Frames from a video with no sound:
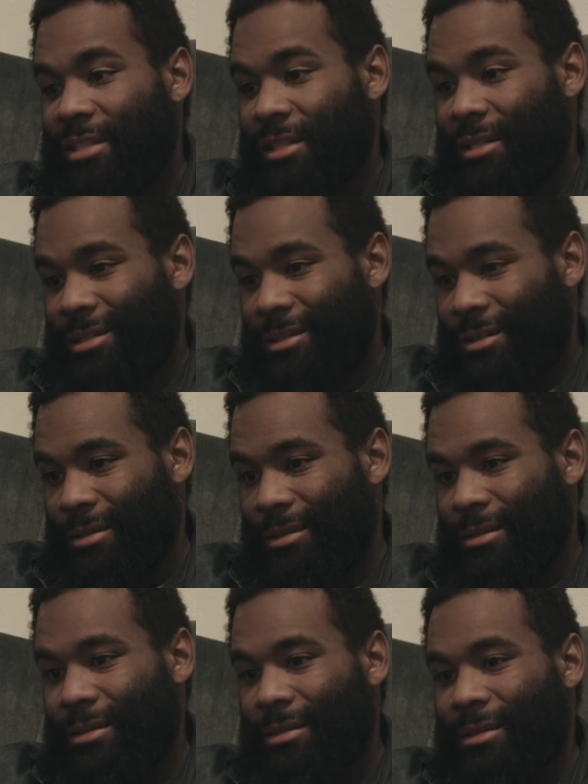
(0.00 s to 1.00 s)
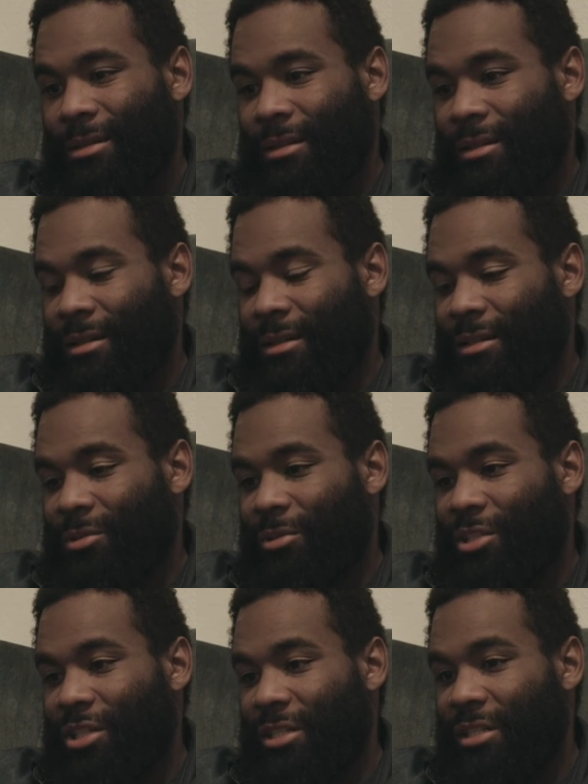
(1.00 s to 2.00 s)
did. That's
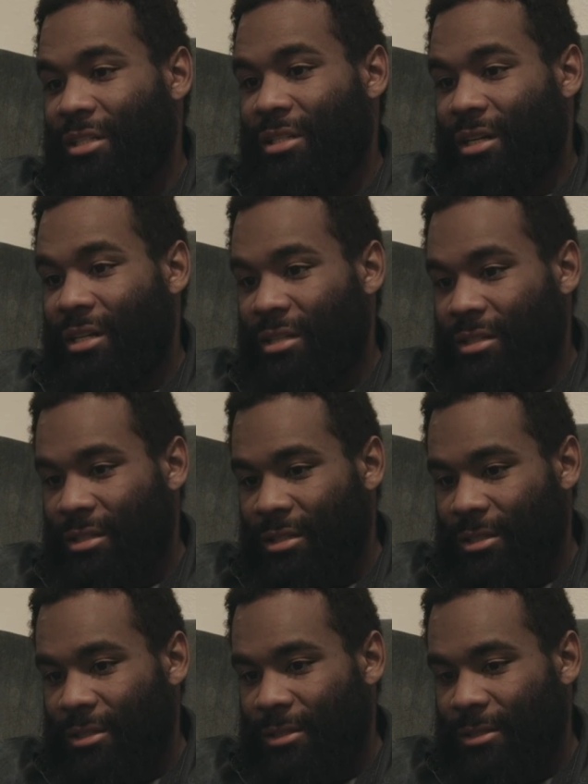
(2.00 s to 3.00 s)
what Jesus does.